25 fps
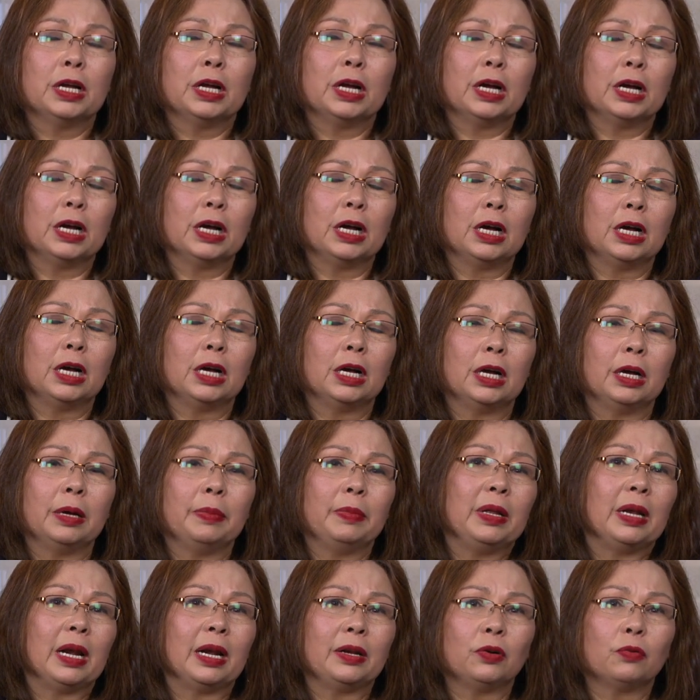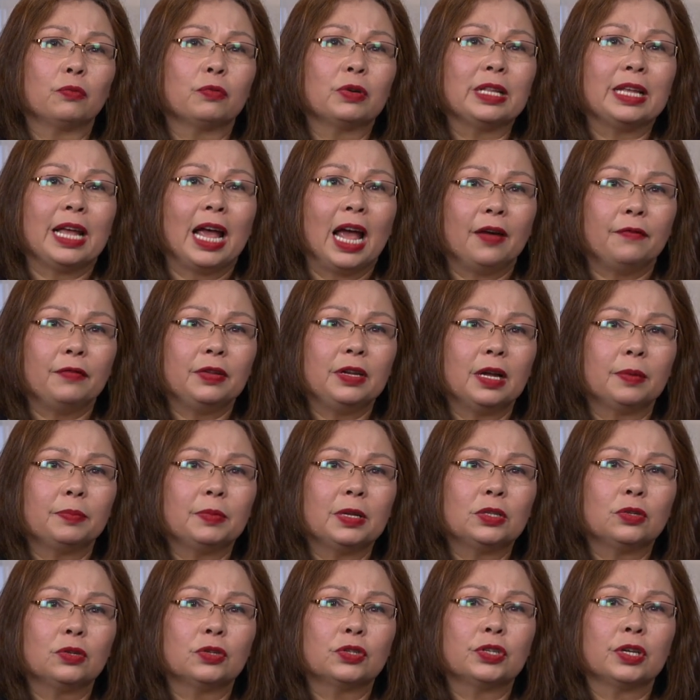I don't really have any
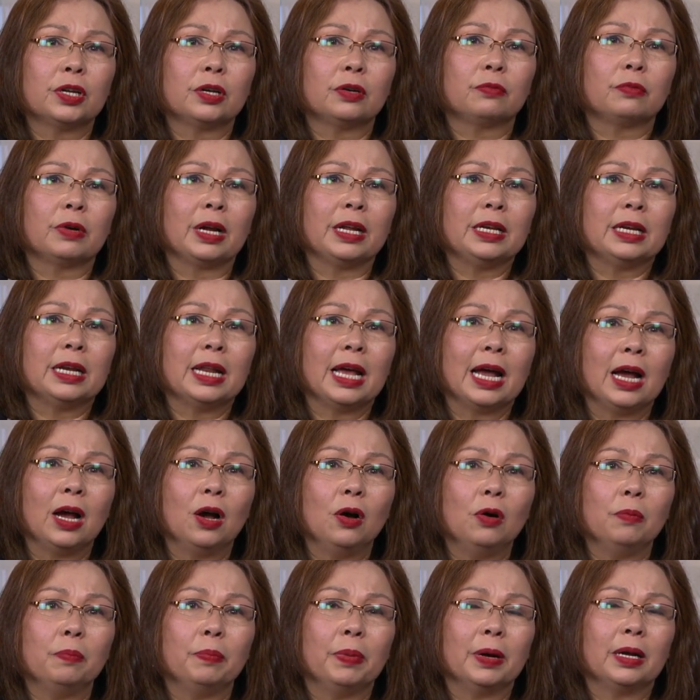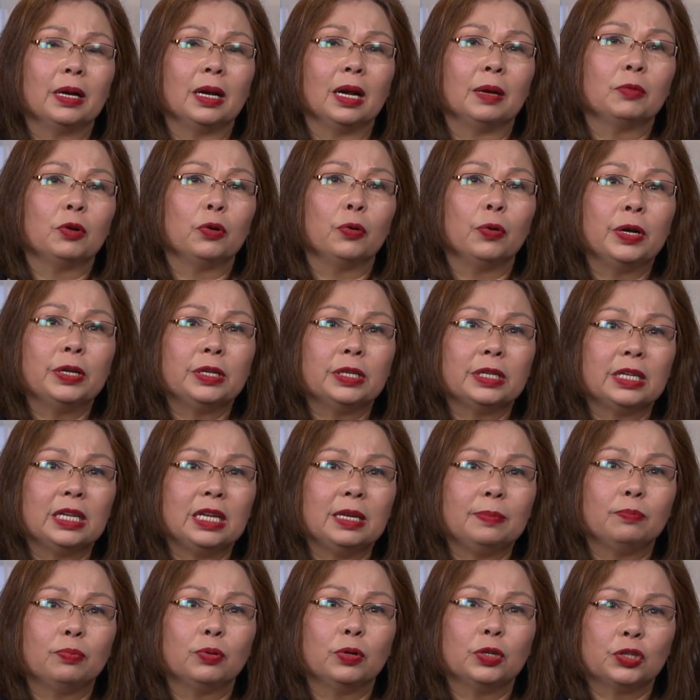updates to share right now, but I'm going to
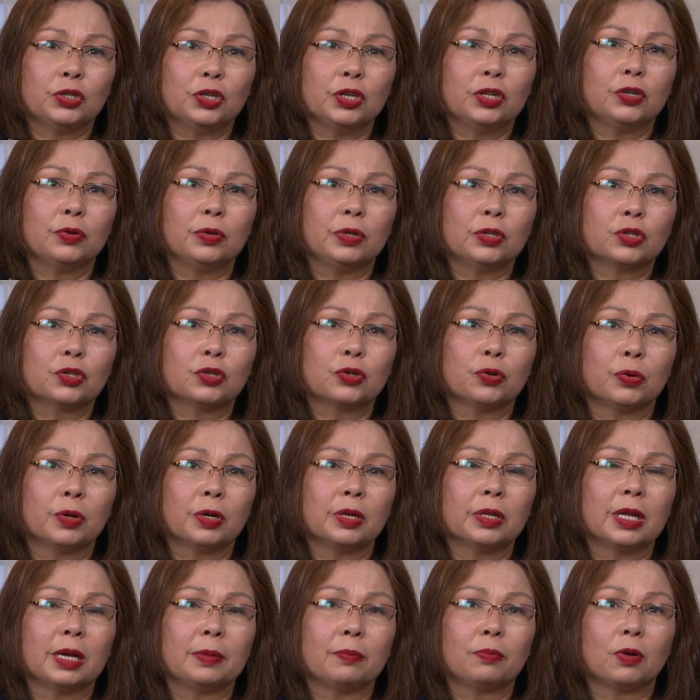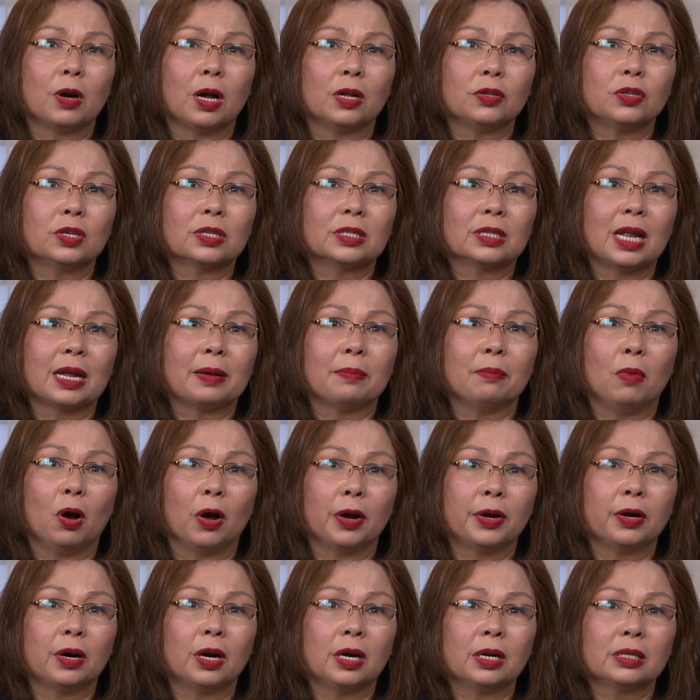keep pushing to ensure that projects like
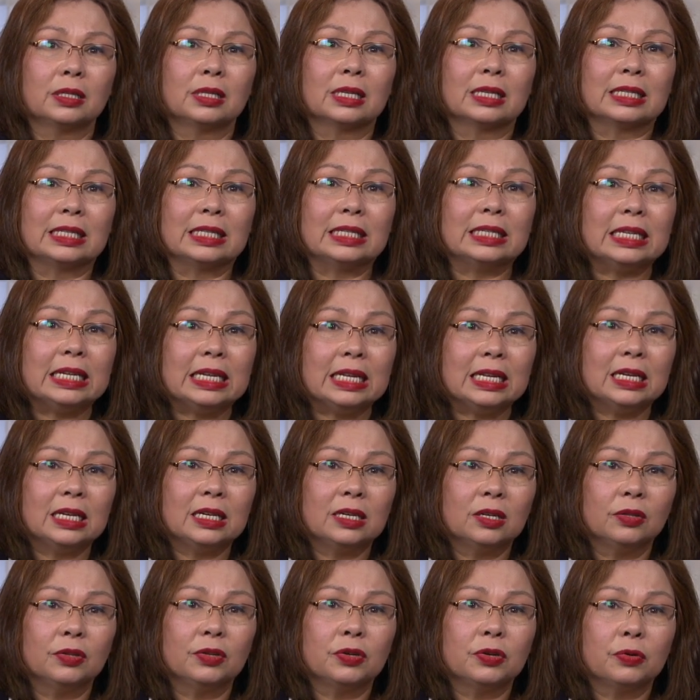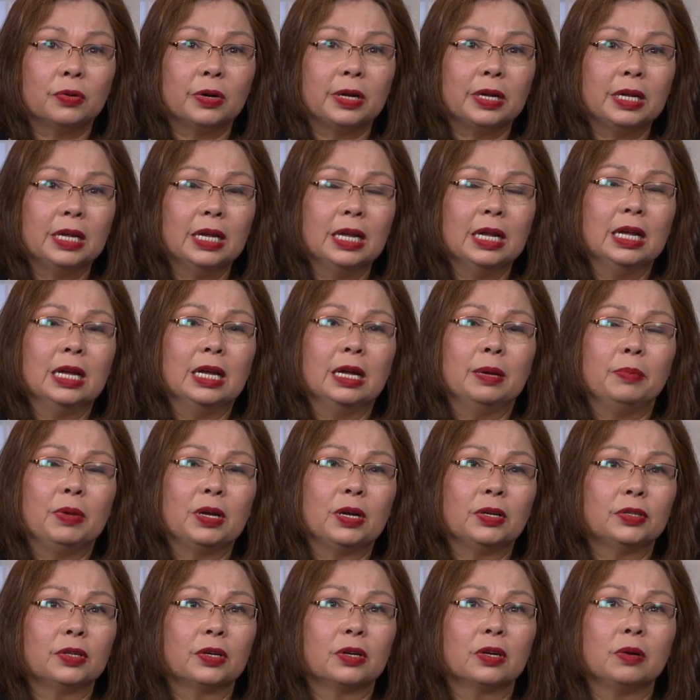Monarch succeed in Illinois
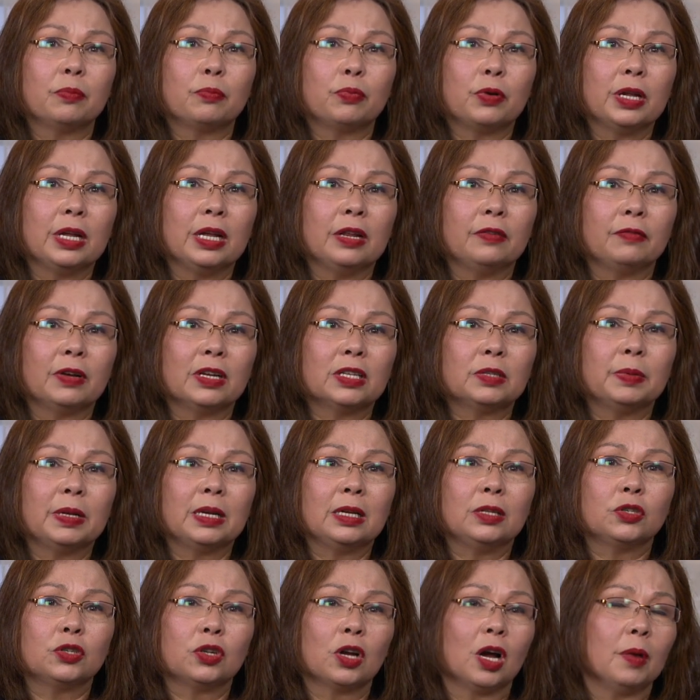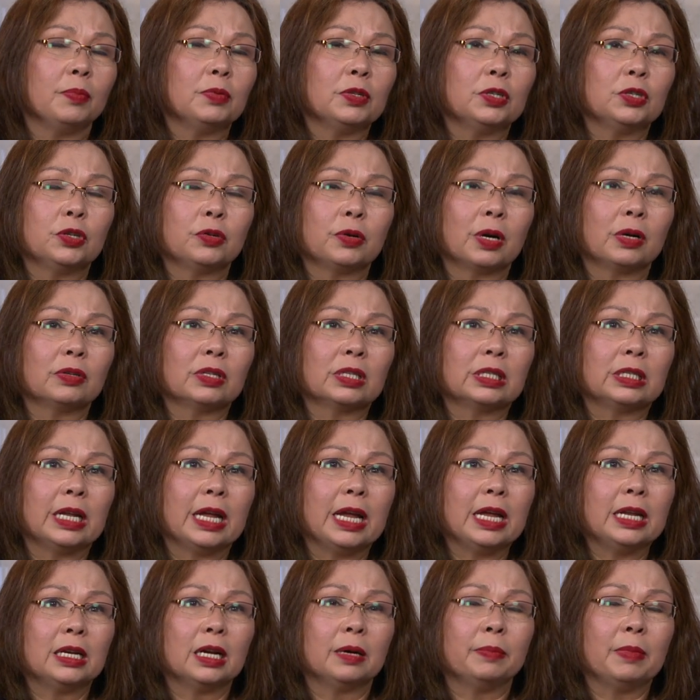because they're going to bring investment and jobs into our
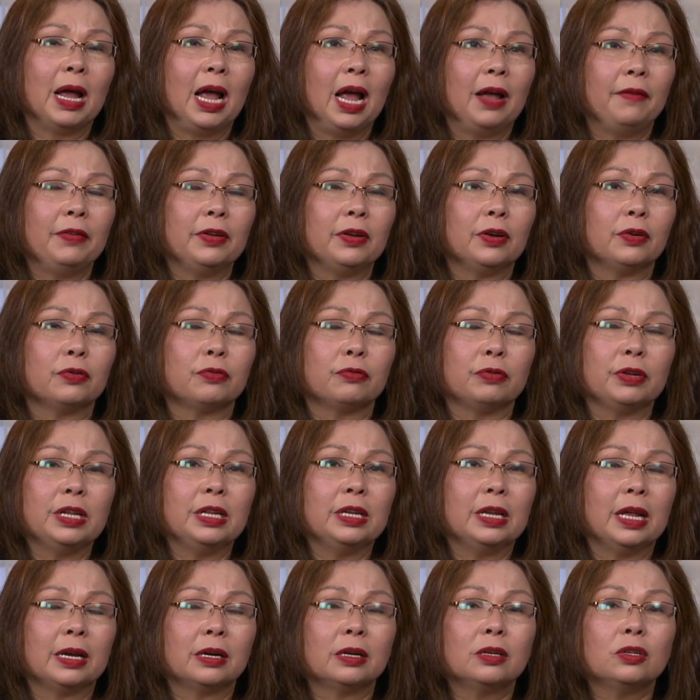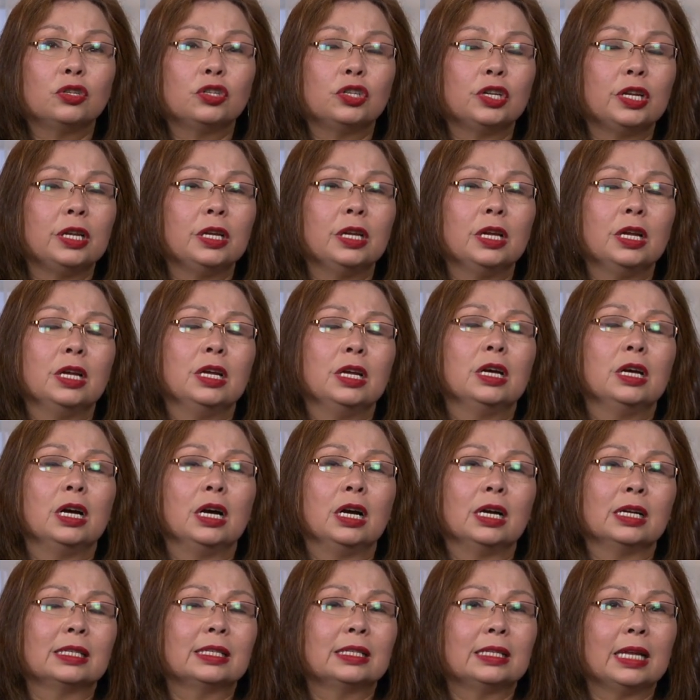state. Having a green energy
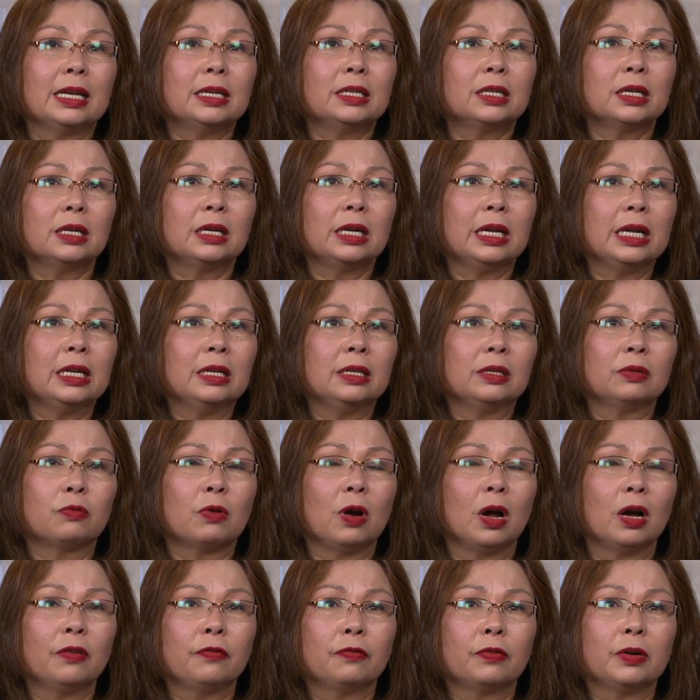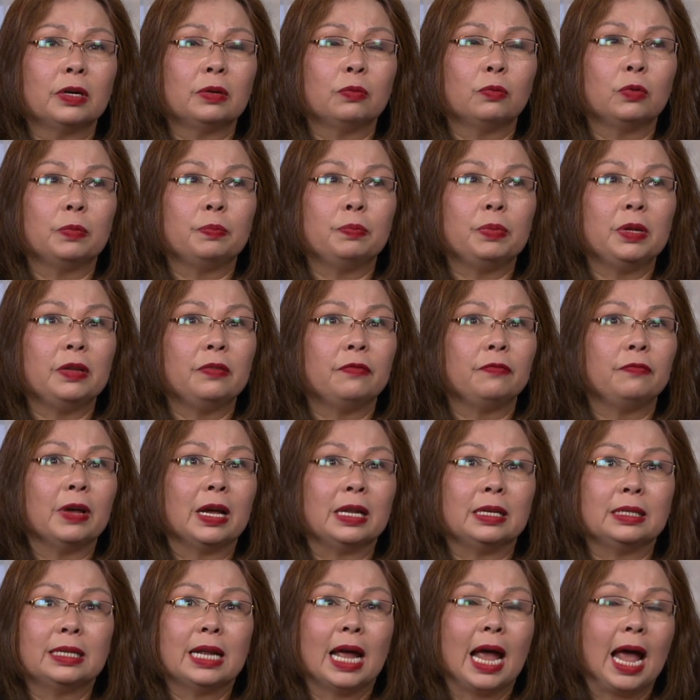center in Rockford would be
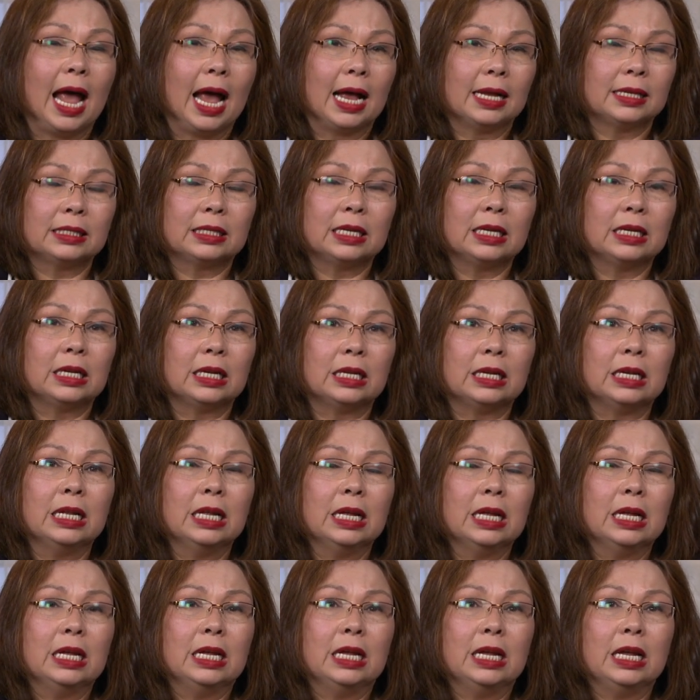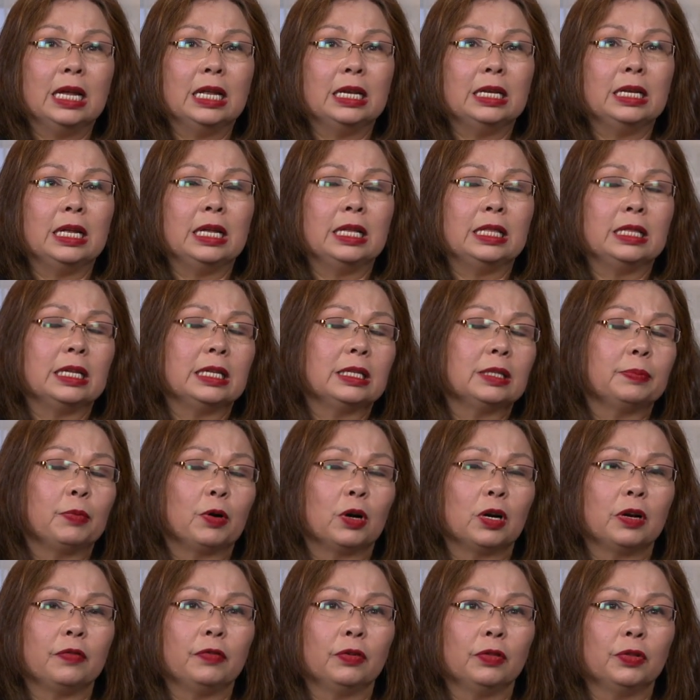fantastic in this
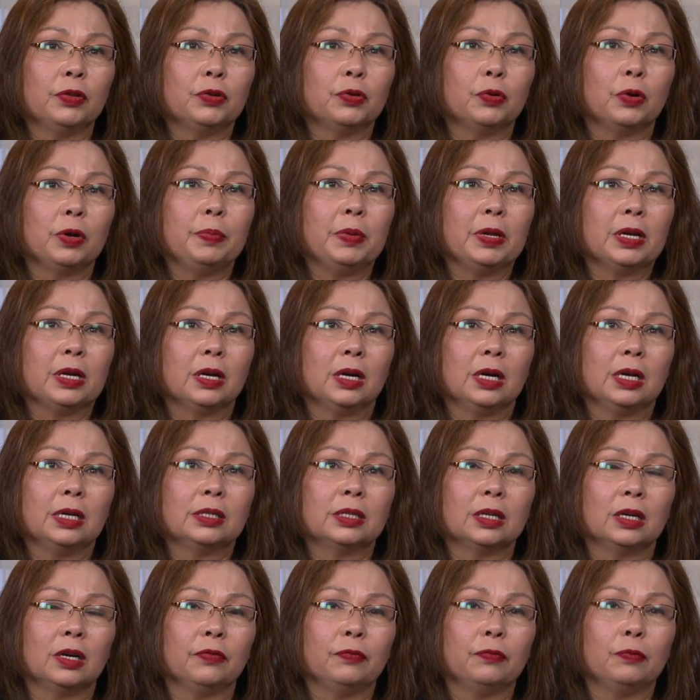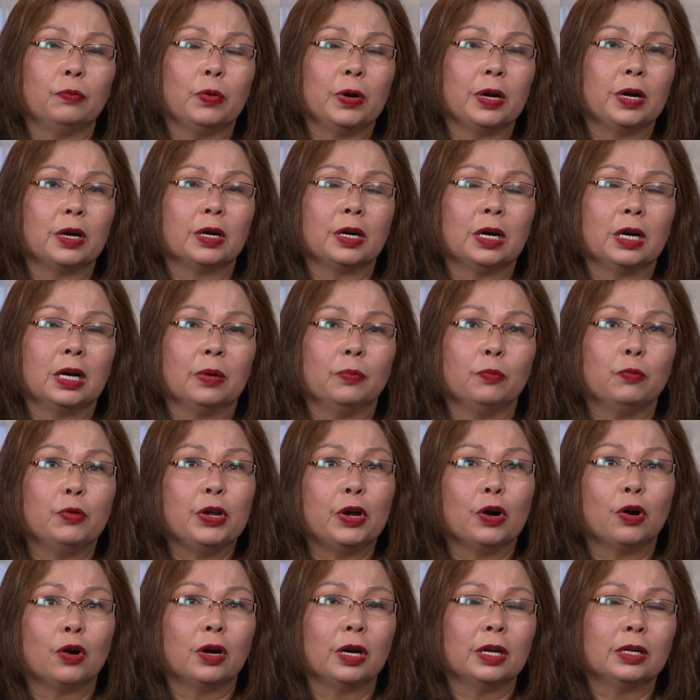part of Illinois because of where we
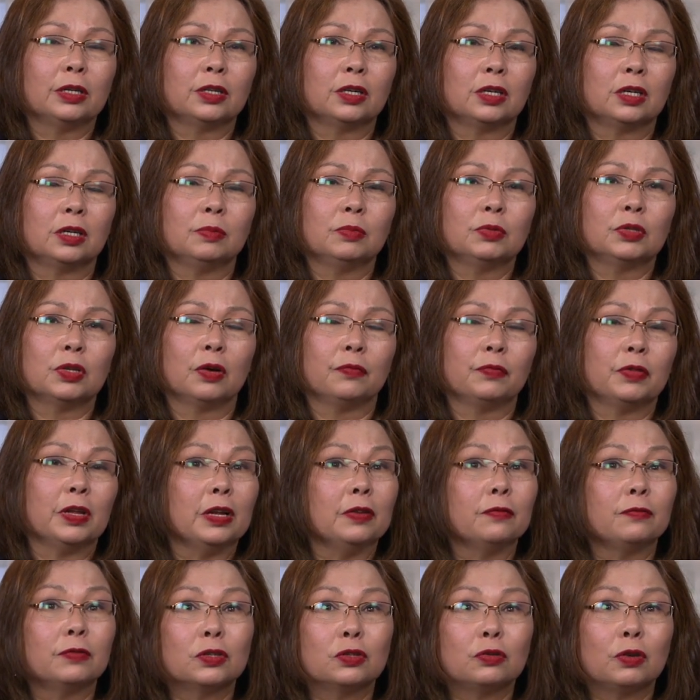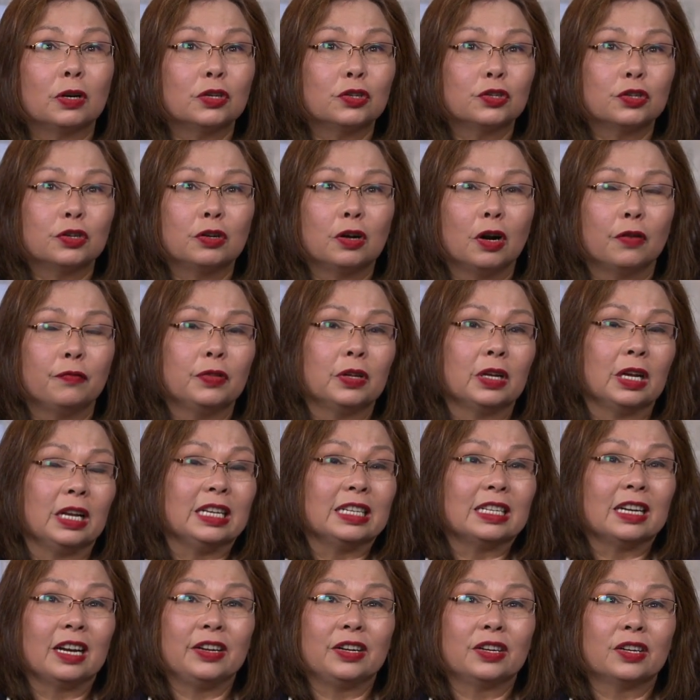are in terms of the infrastructure of the
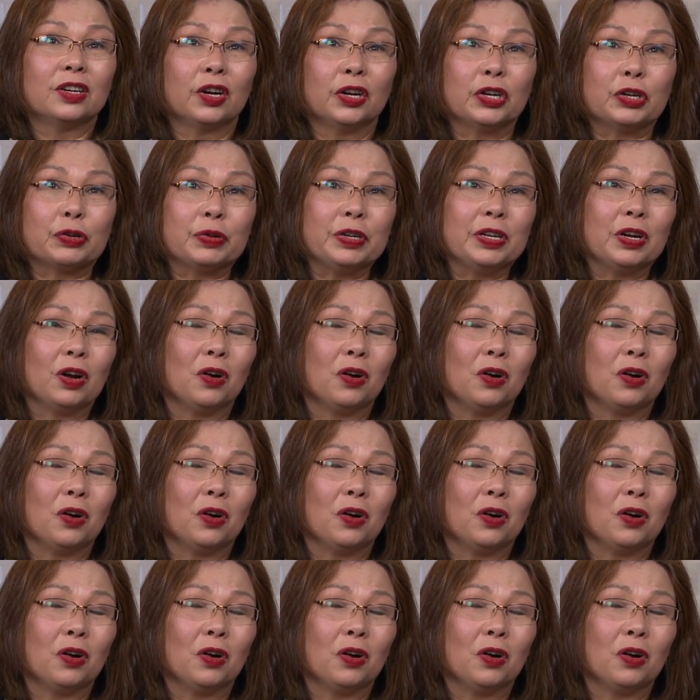entire country.